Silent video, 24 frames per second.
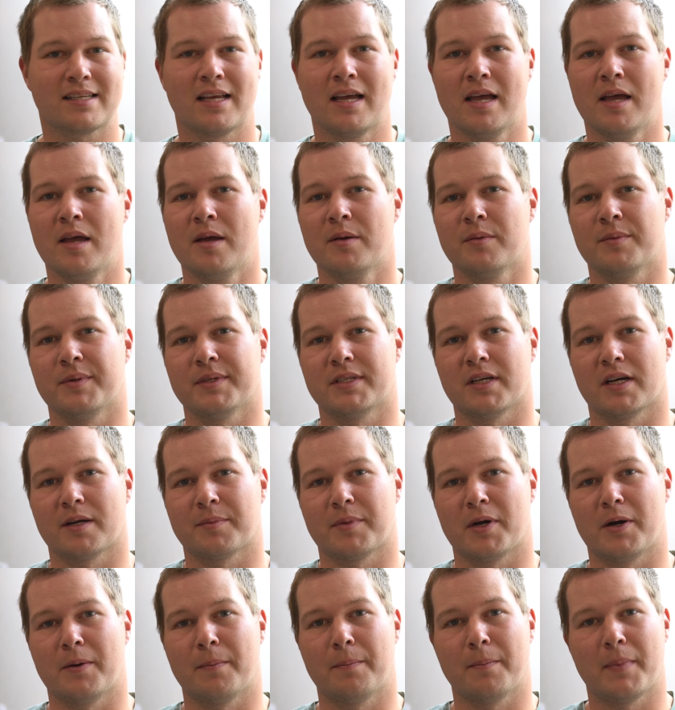I'm going to be
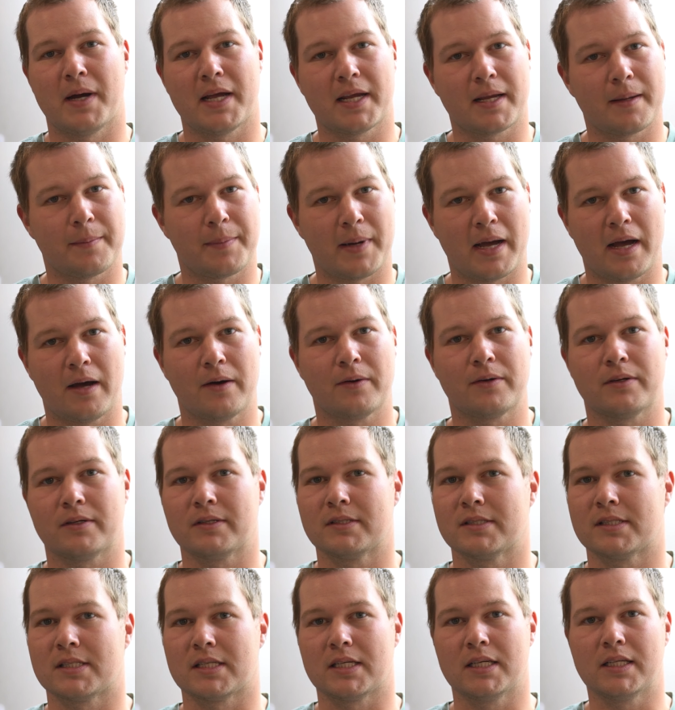talking about mica
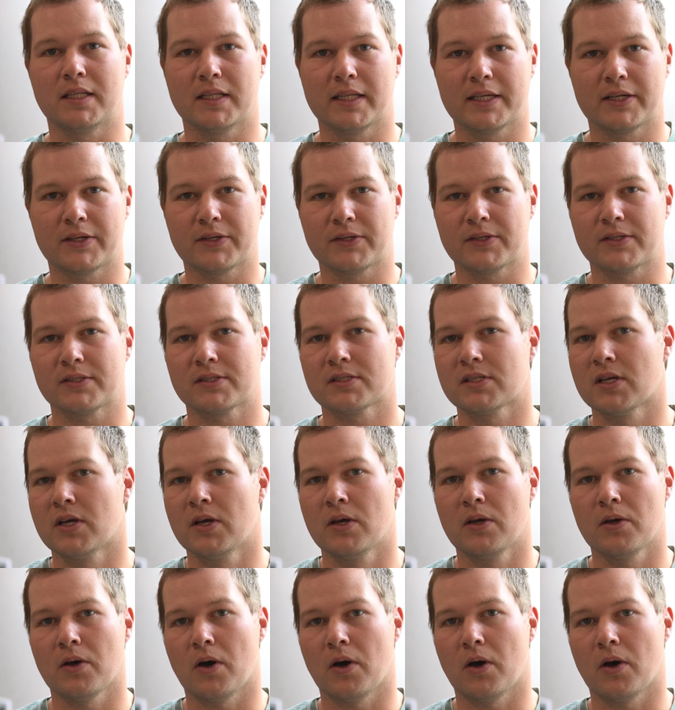powders, glitters,